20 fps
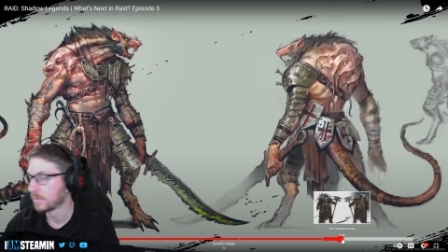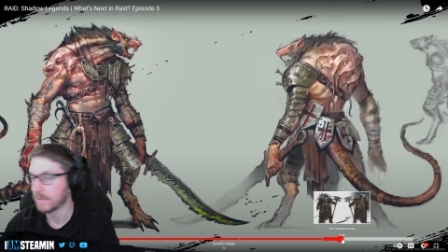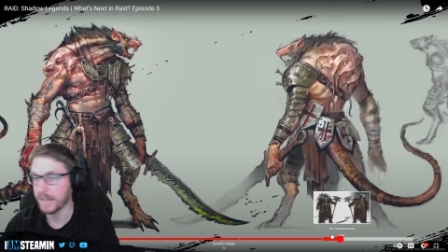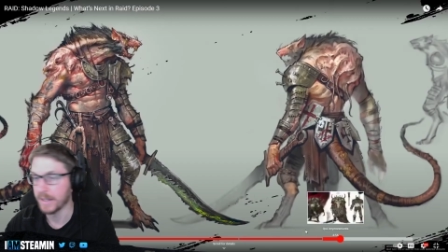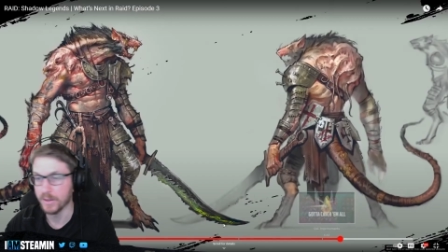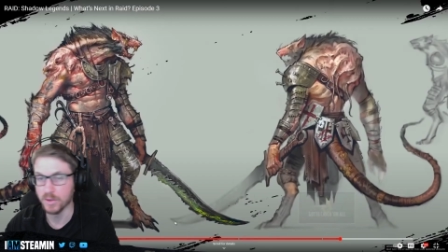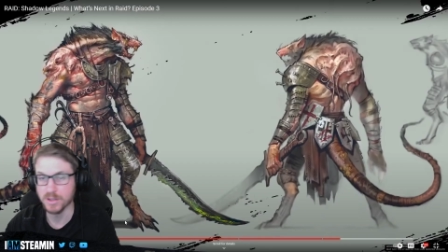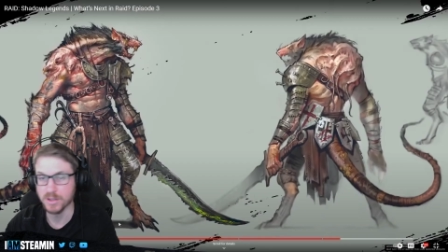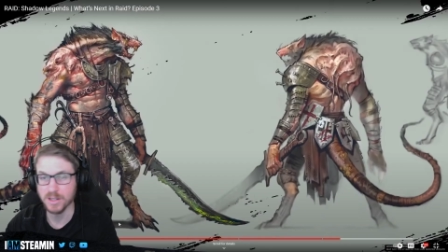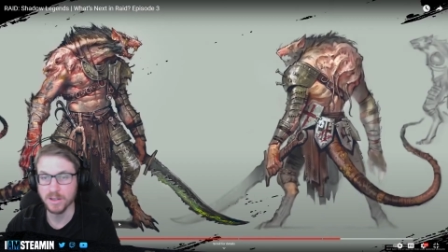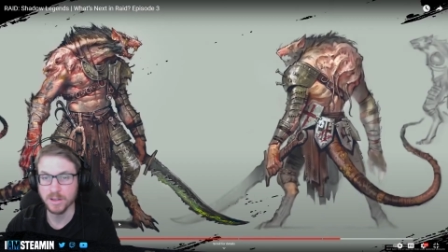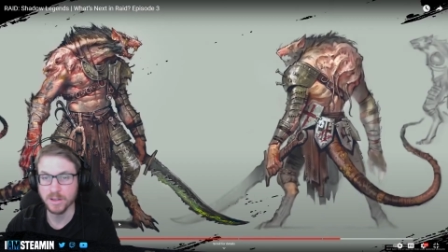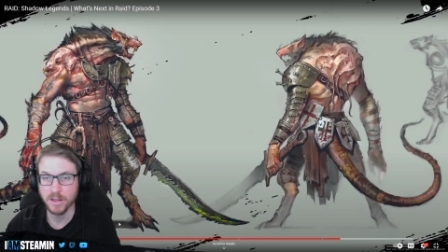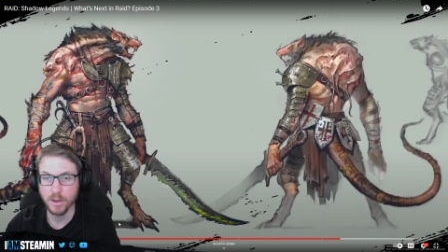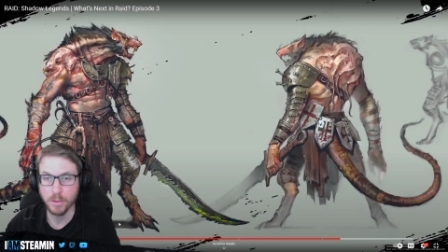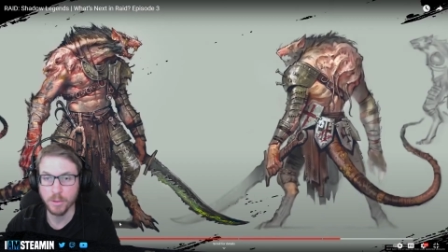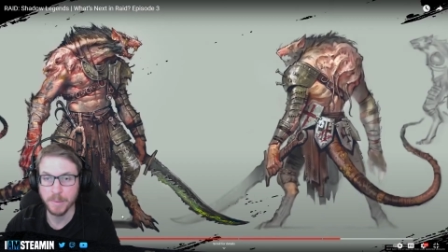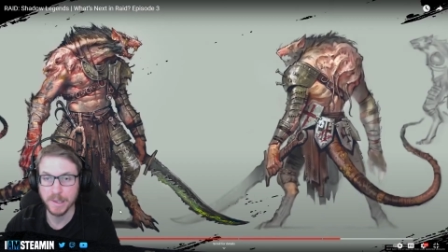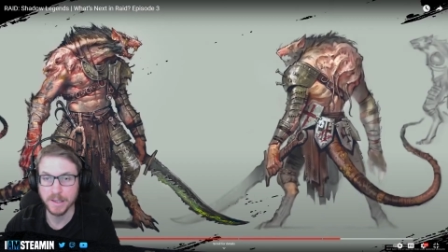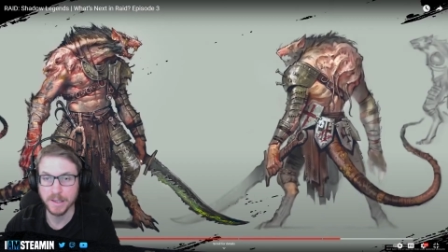That looks a
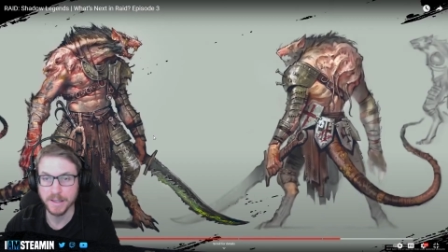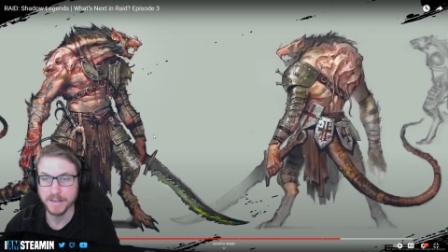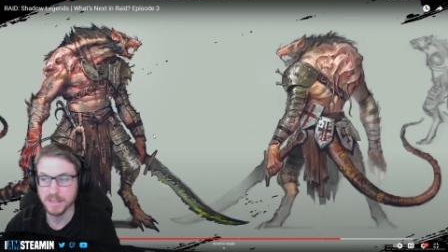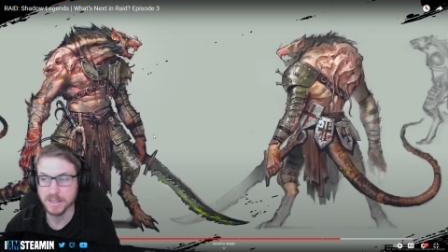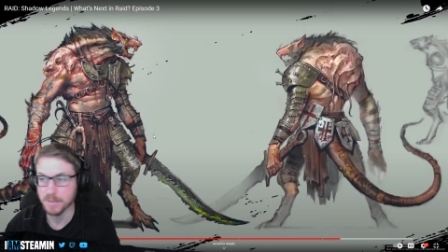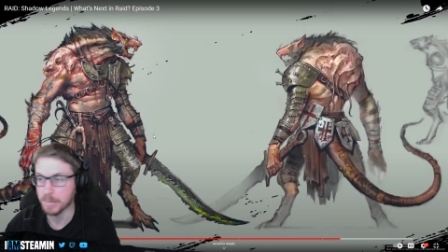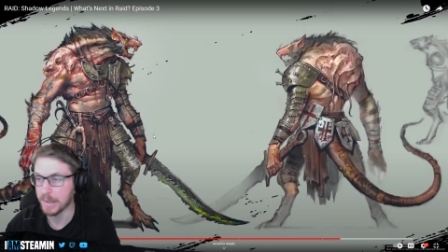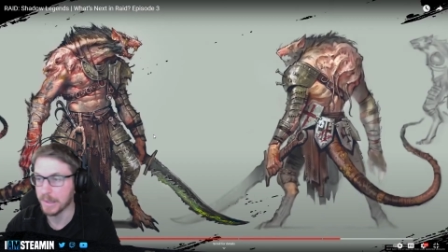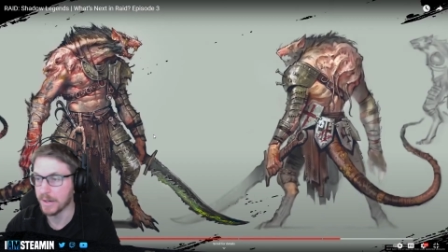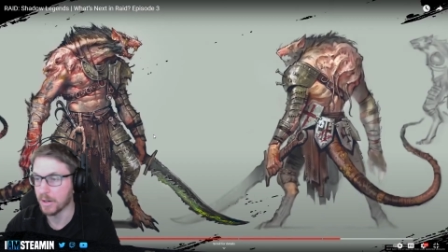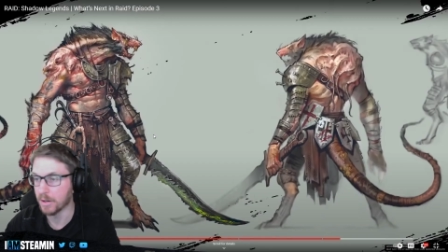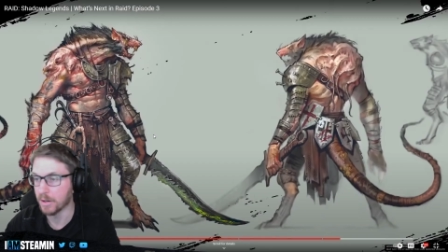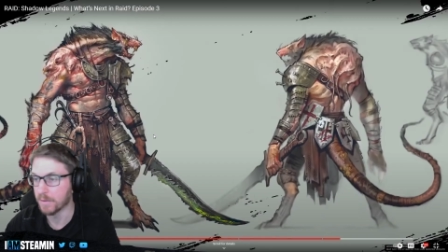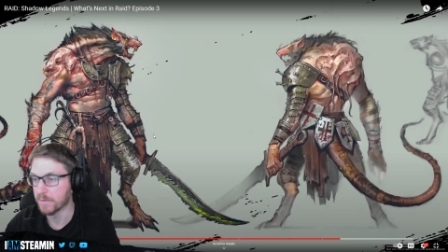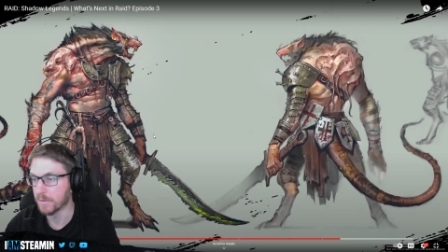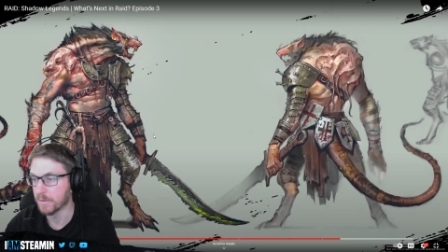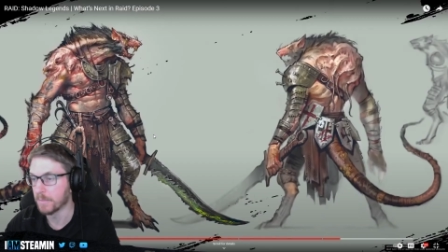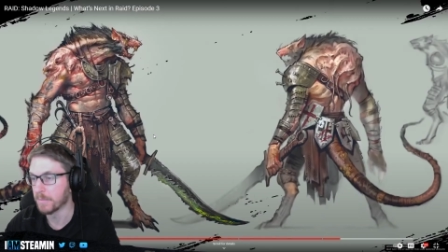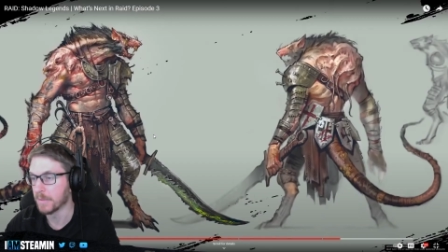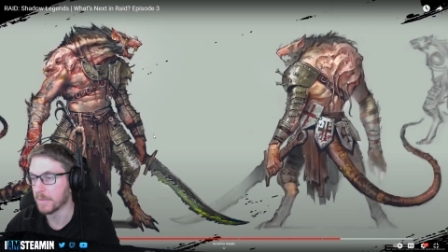little bit like Splinter
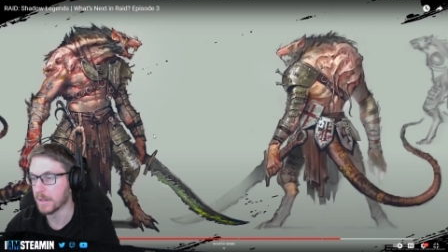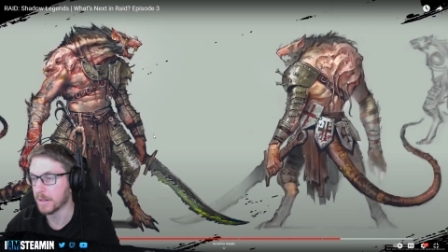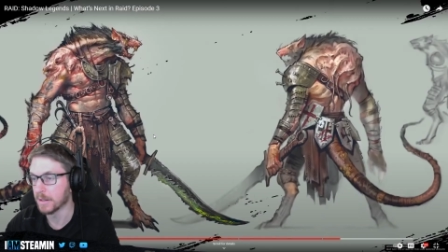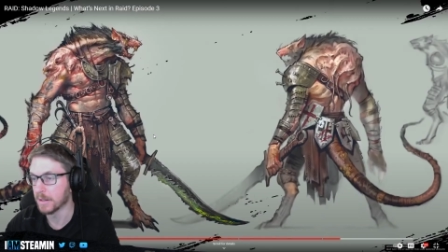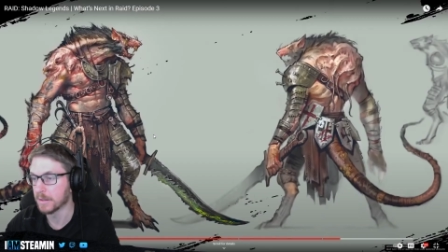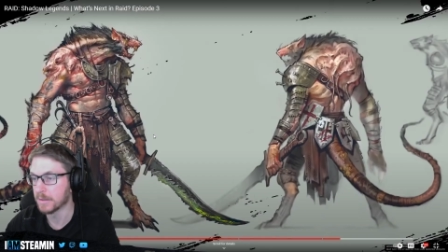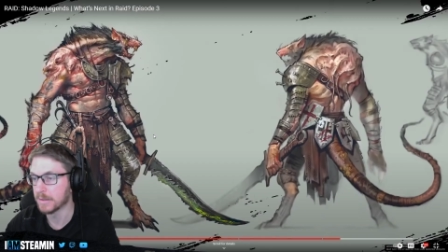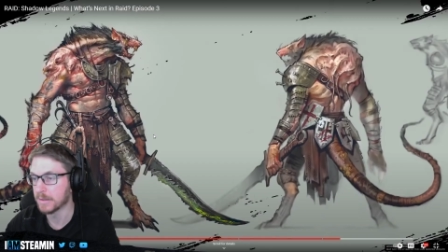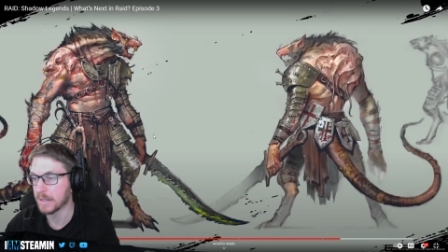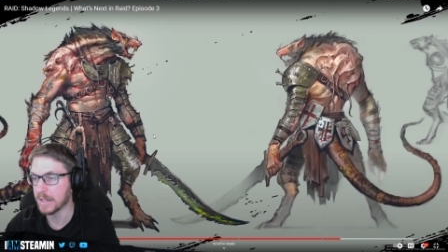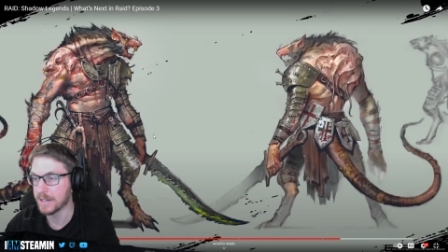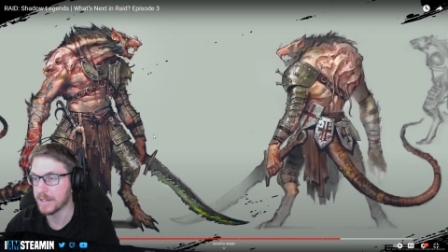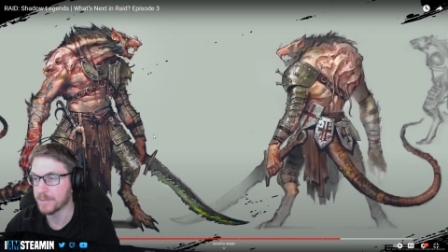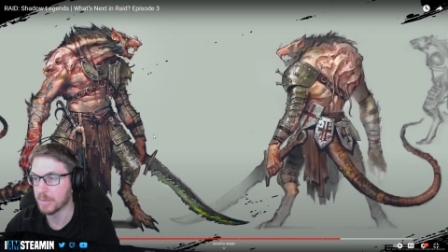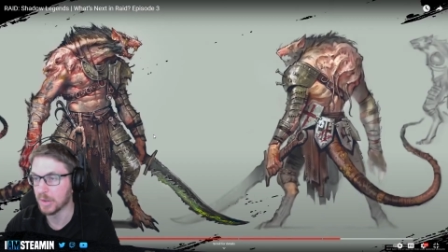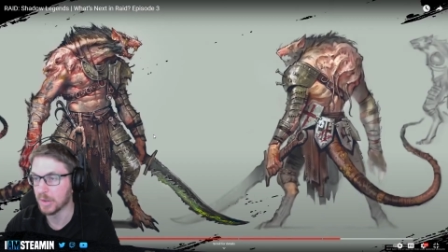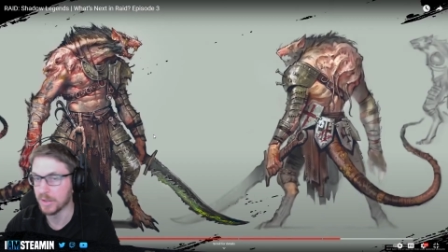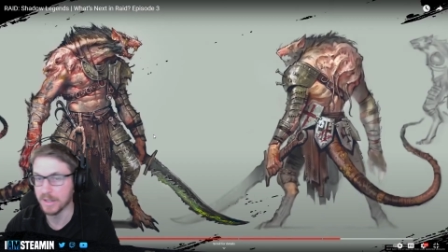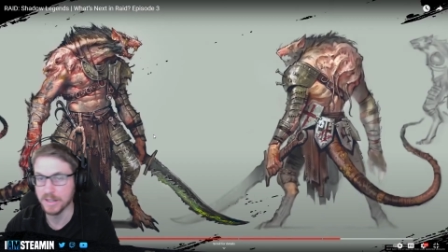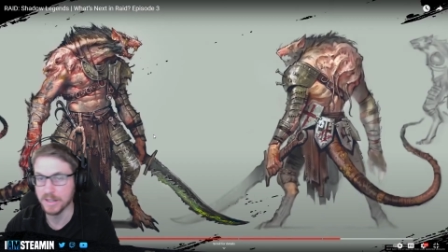from the Teenage
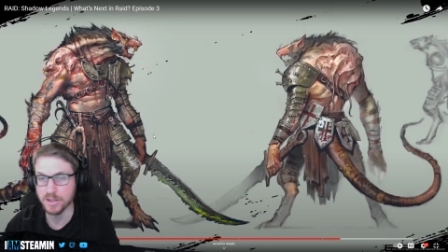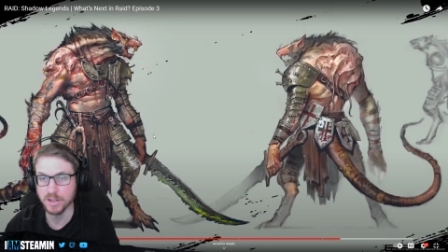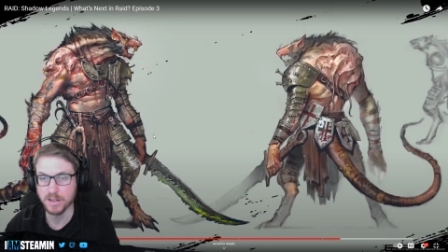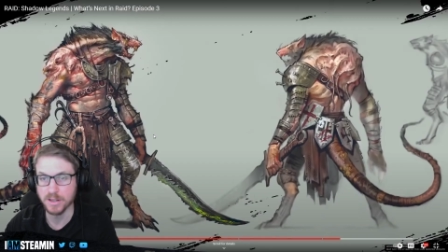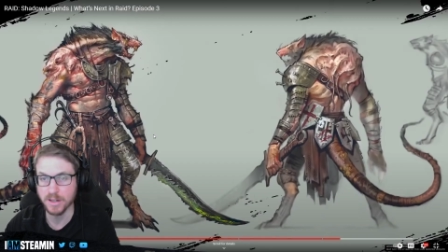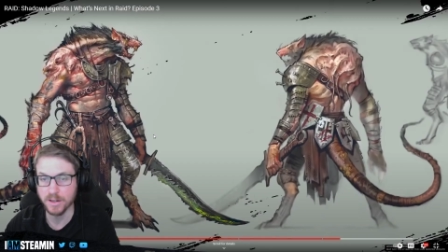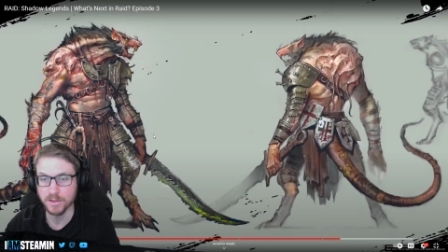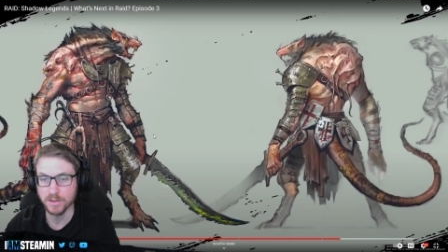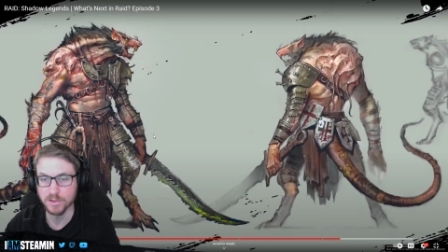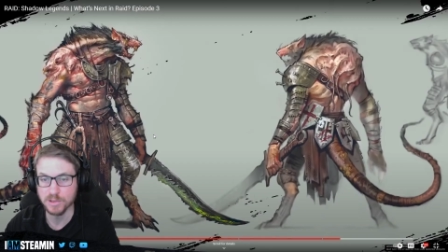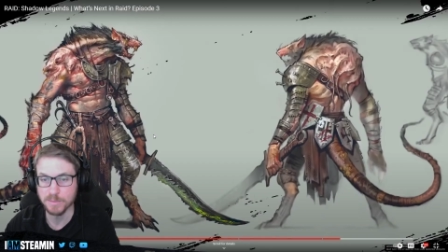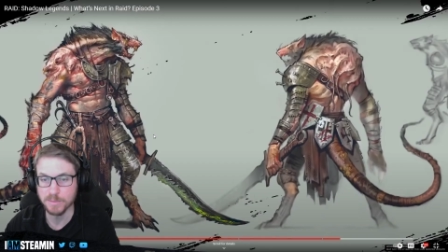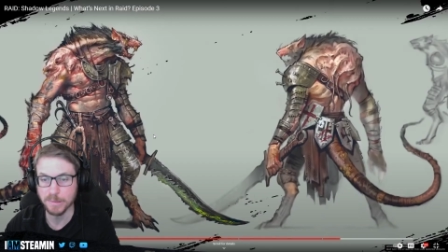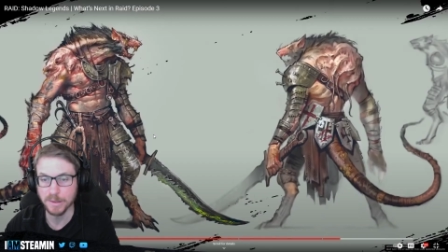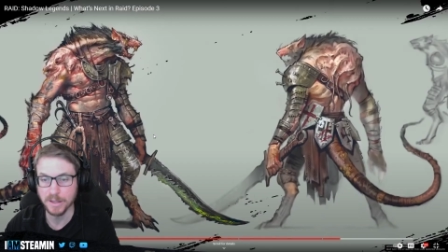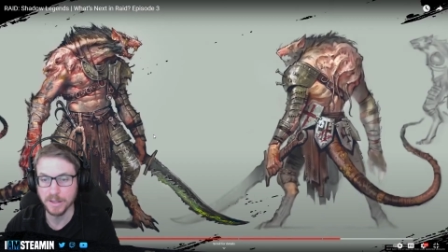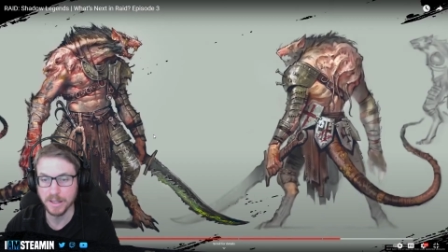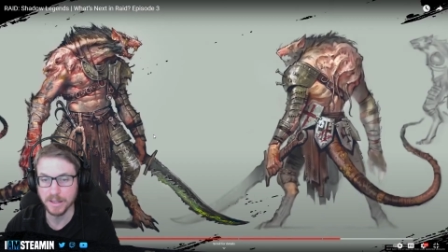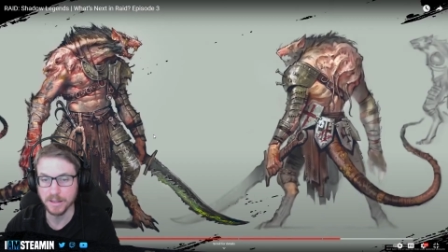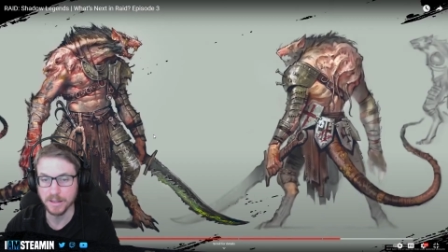Mutant Ninja Turtles,
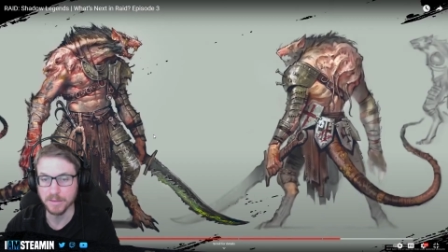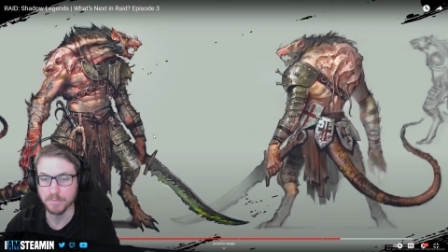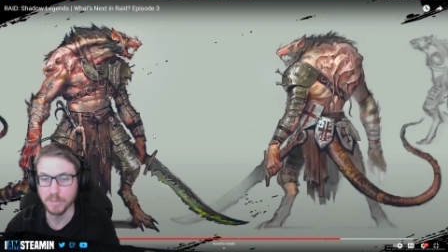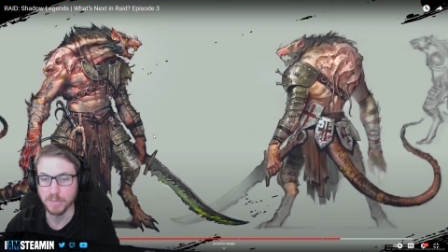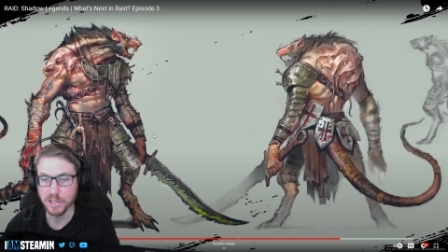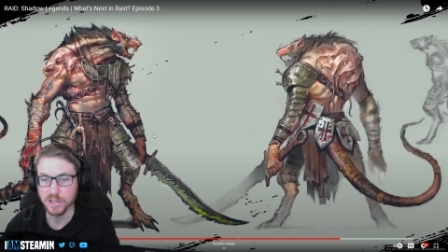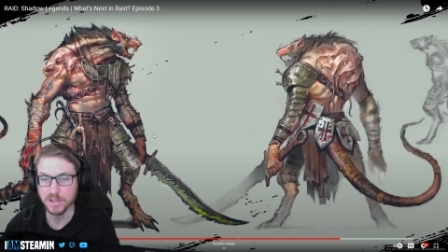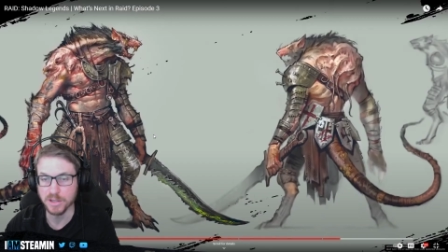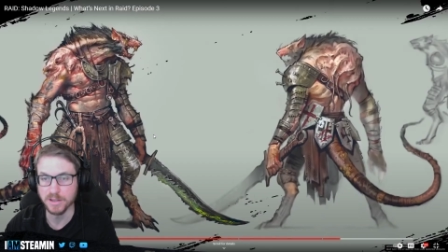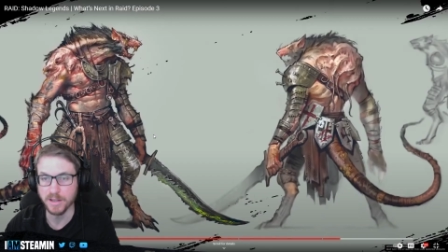but like much